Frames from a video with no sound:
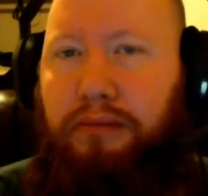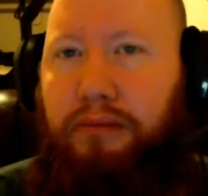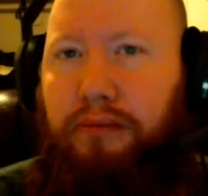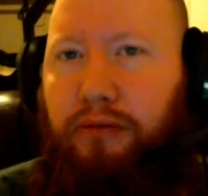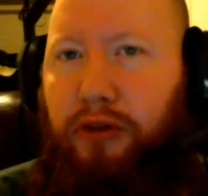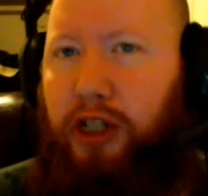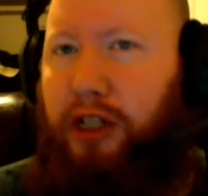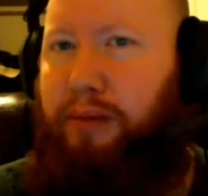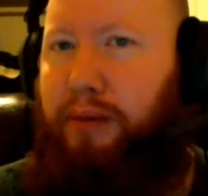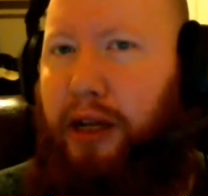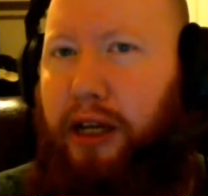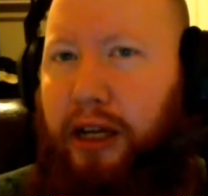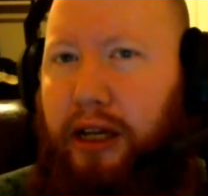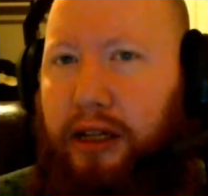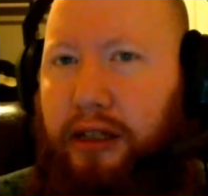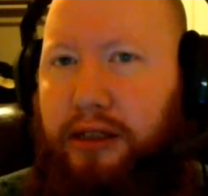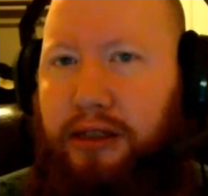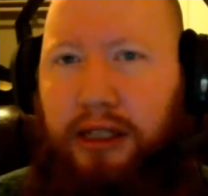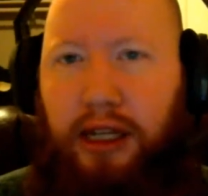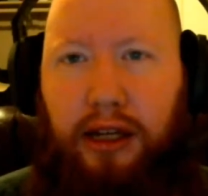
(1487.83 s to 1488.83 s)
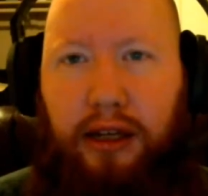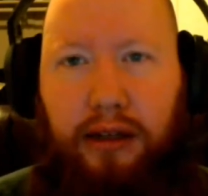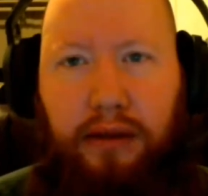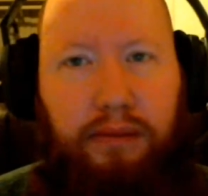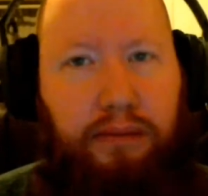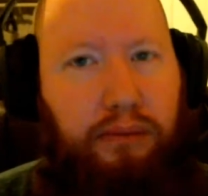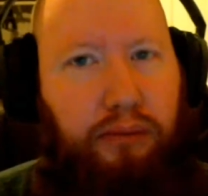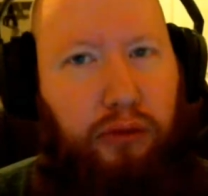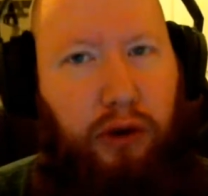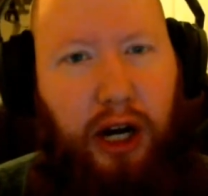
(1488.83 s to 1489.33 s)
free to play, stay
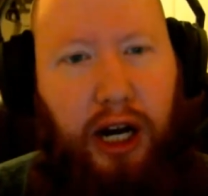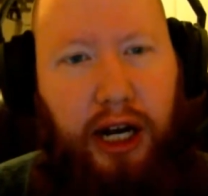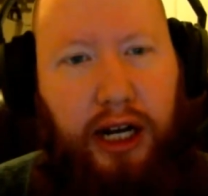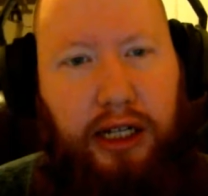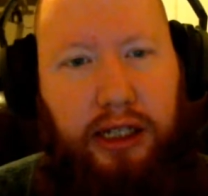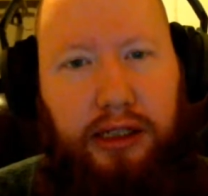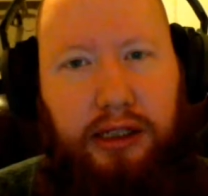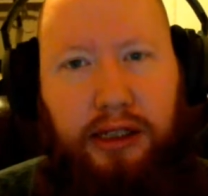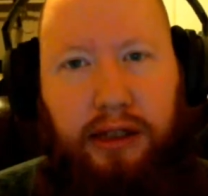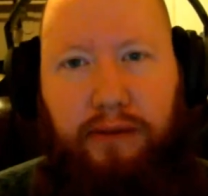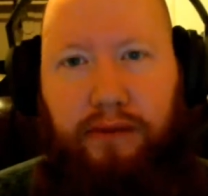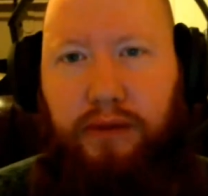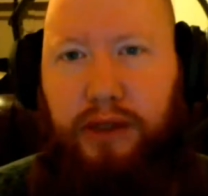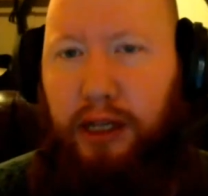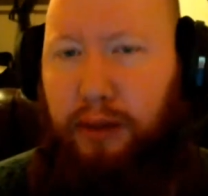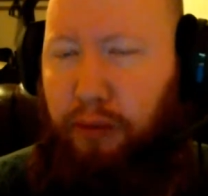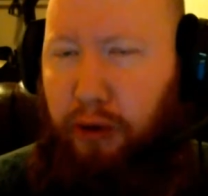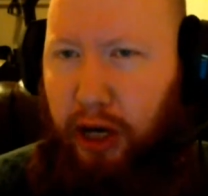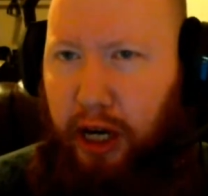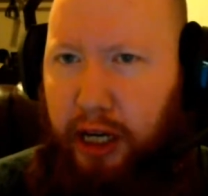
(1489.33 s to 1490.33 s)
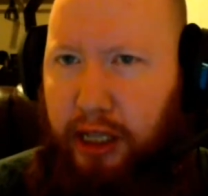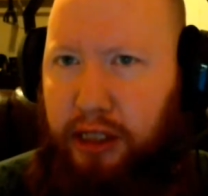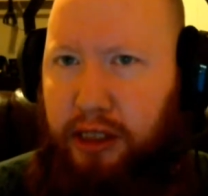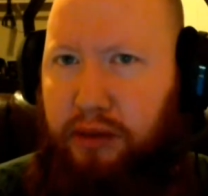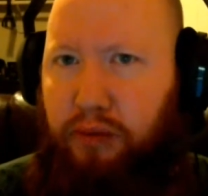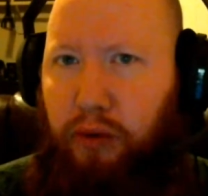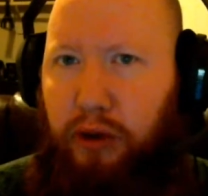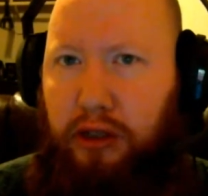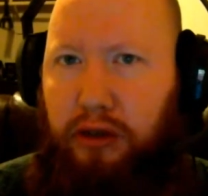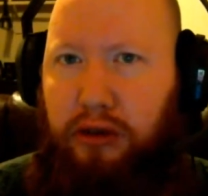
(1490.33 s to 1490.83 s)
priced. If stay
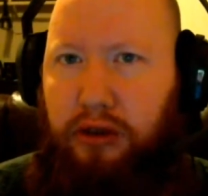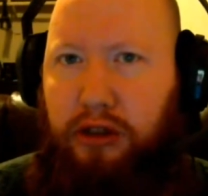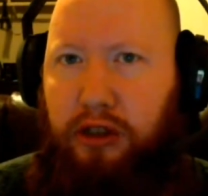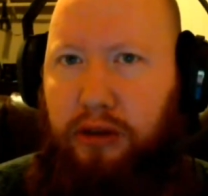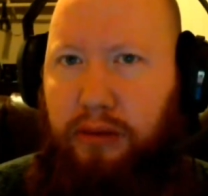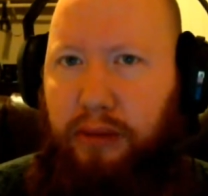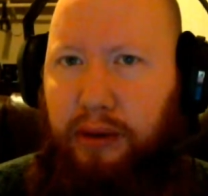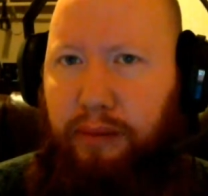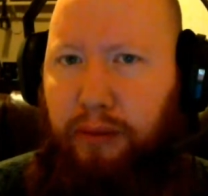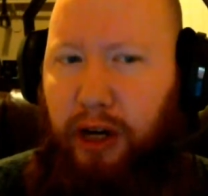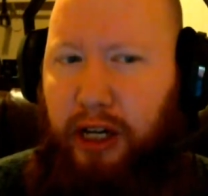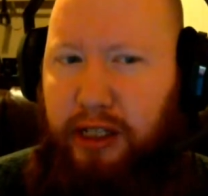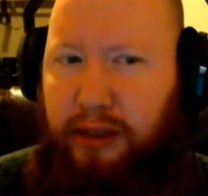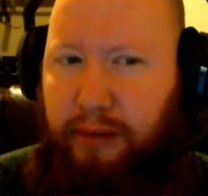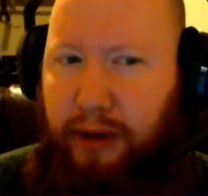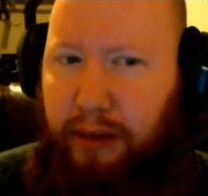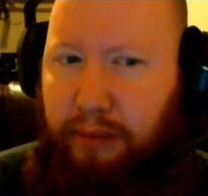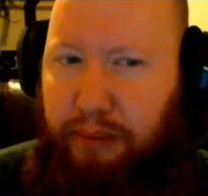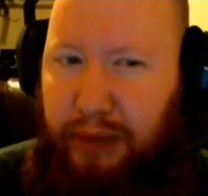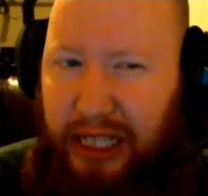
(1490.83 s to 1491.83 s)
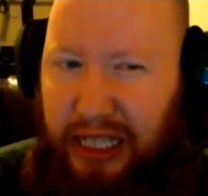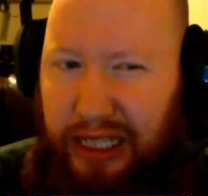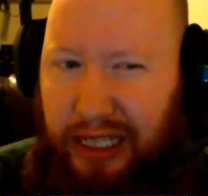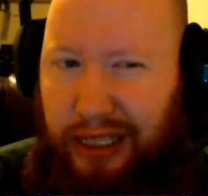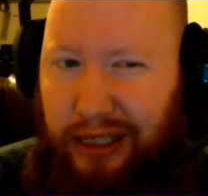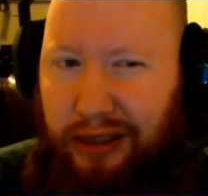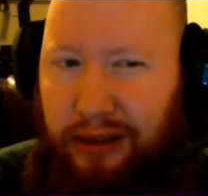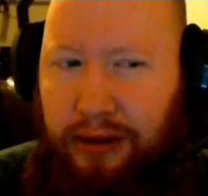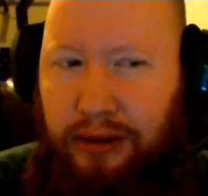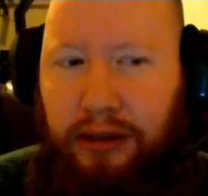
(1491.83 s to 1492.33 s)
priced, what should the price amount
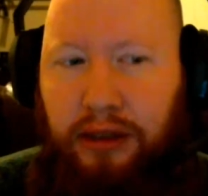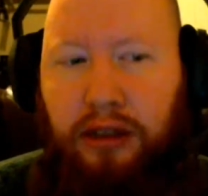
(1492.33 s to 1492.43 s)
be?